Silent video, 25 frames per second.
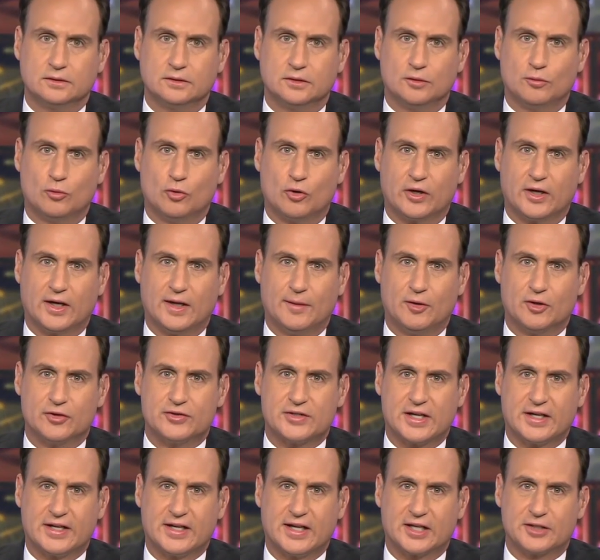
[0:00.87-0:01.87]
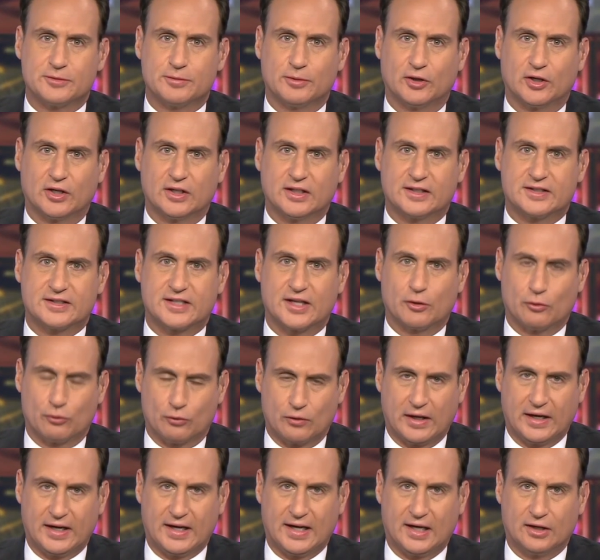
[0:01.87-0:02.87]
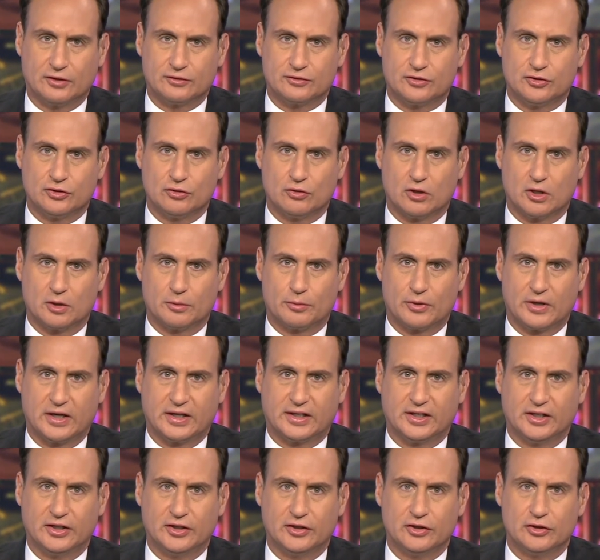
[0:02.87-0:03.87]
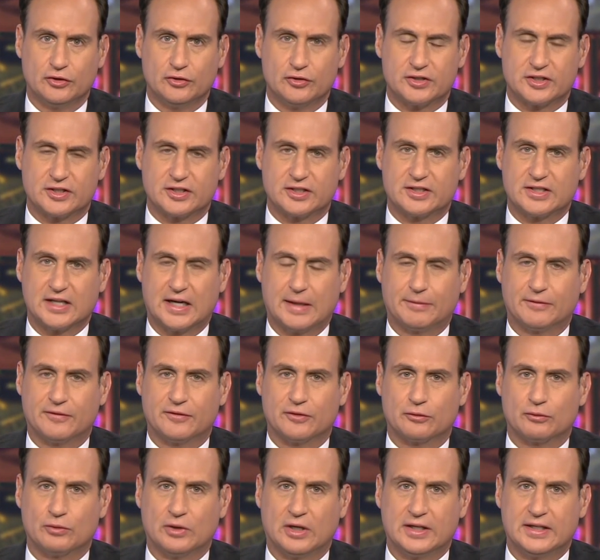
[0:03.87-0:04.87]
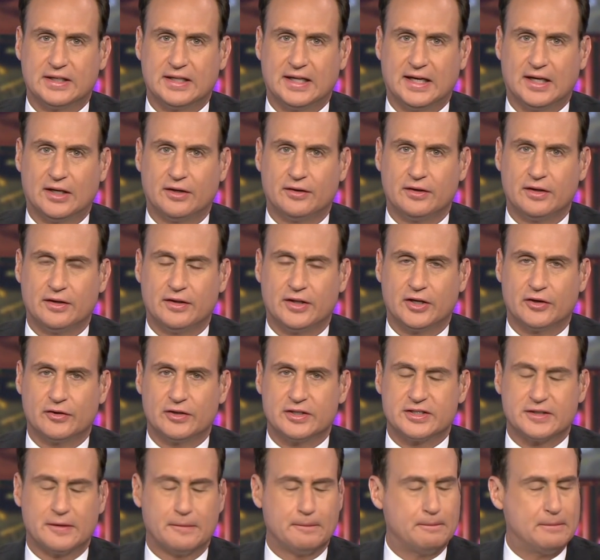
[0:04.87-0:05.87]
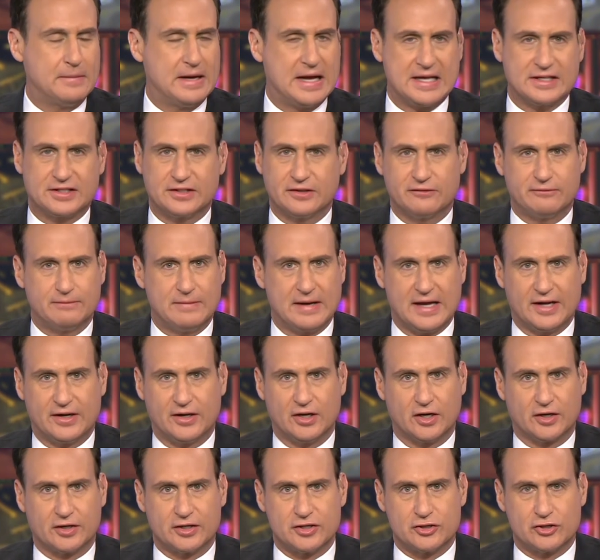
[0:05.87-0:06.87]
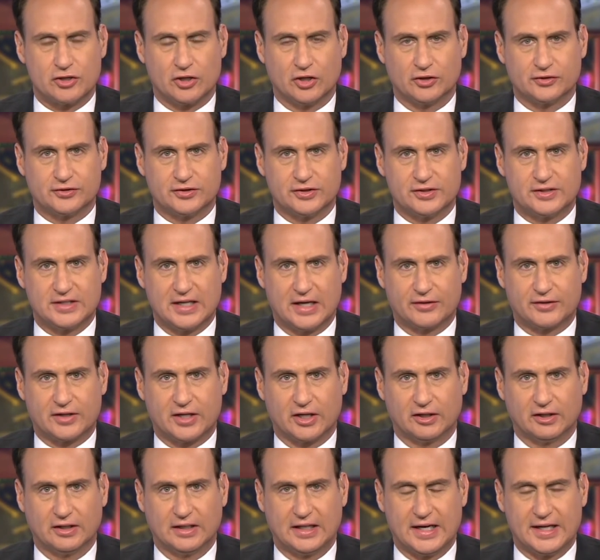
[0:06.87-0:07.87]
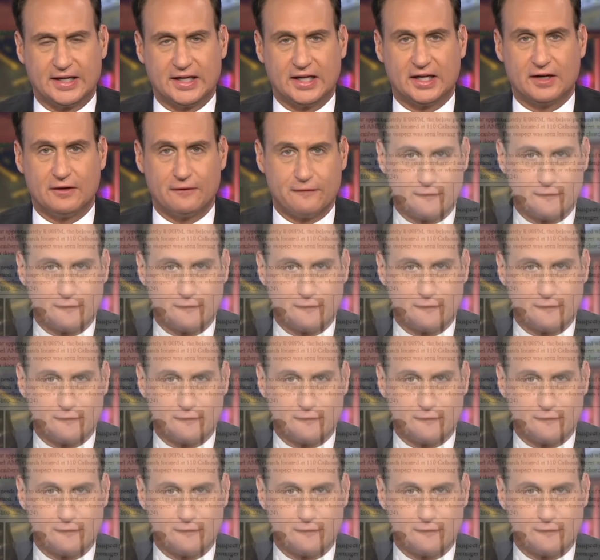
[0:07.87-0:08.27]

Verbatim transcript: Good morning. I'm Jose Diaz Balart. Let's get right out to our breaking news. At the top of the rundown, there is a massive manhunt in Charleston, South Carolina